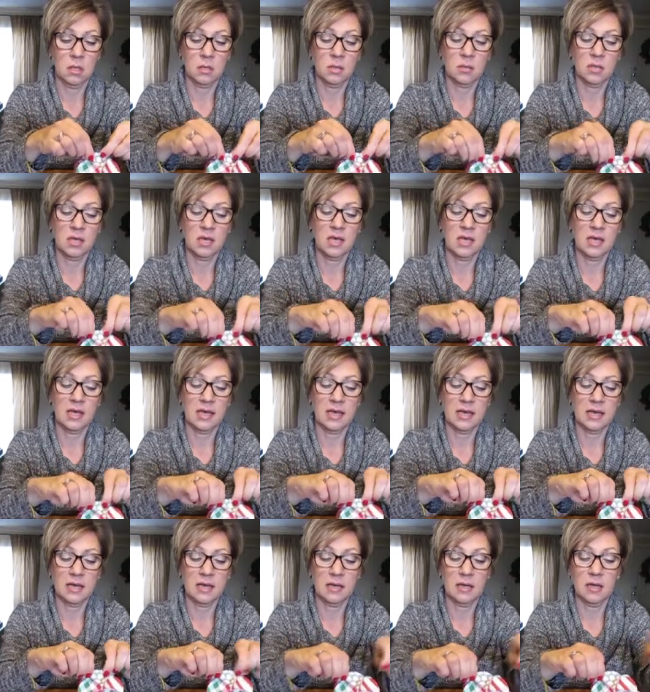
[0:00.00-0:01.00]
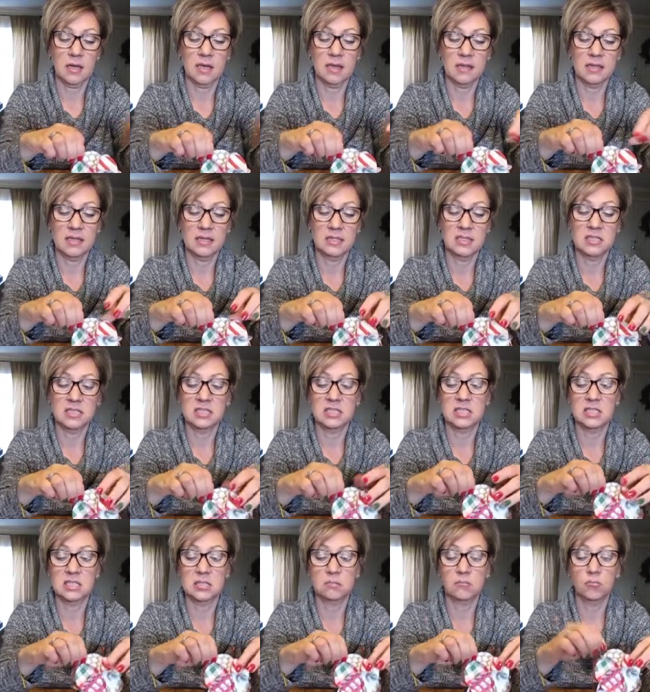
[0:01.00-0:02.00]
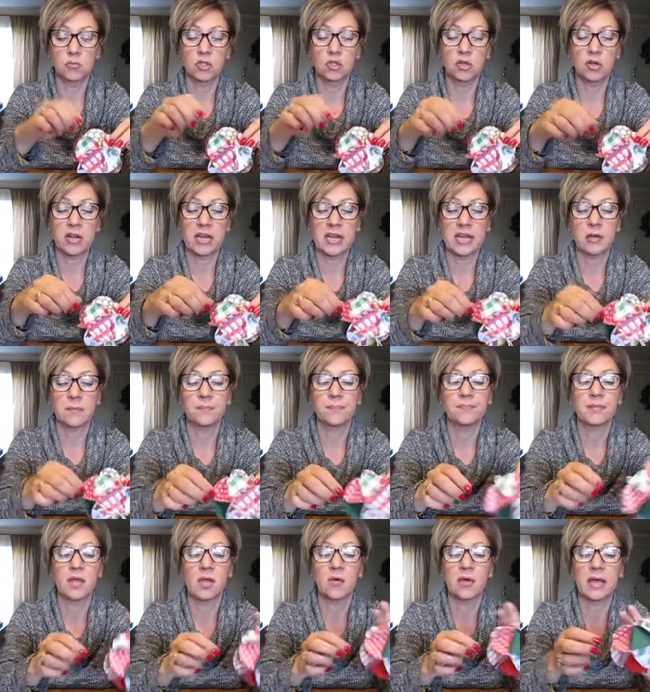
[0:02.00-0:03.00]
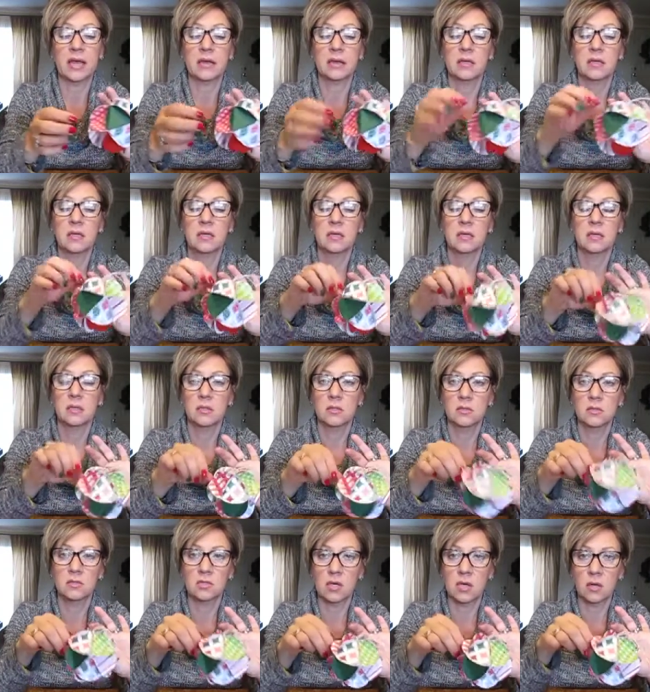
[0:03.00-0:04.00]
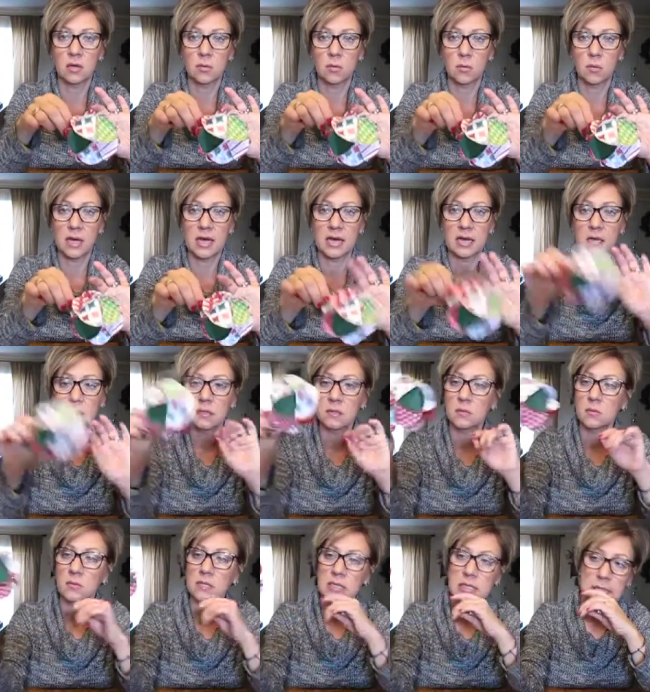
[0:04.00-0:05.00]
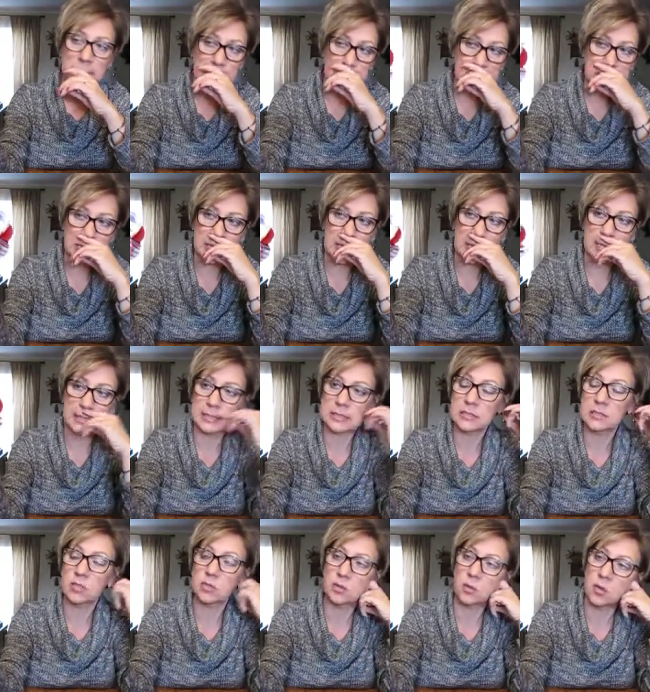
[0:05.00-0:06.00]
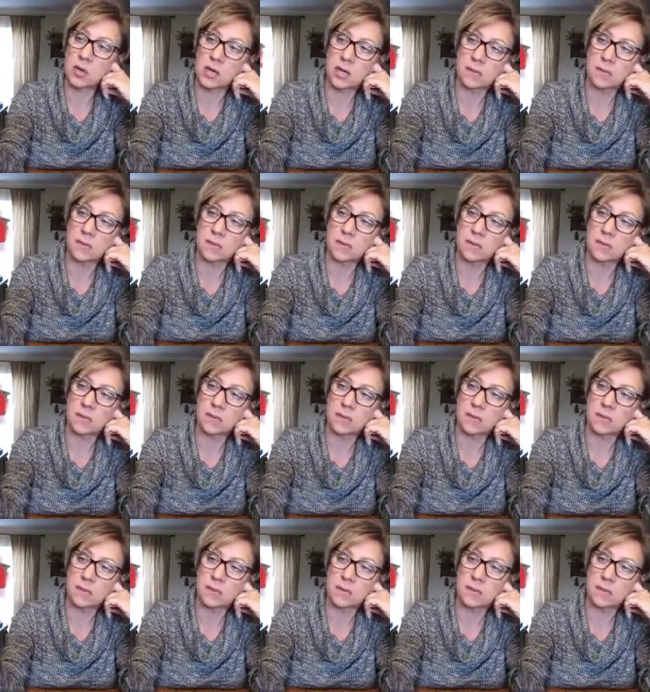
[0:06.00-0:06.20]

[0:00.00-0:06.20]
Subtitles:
Okay, and then smush her down. Okay, so how do we get that to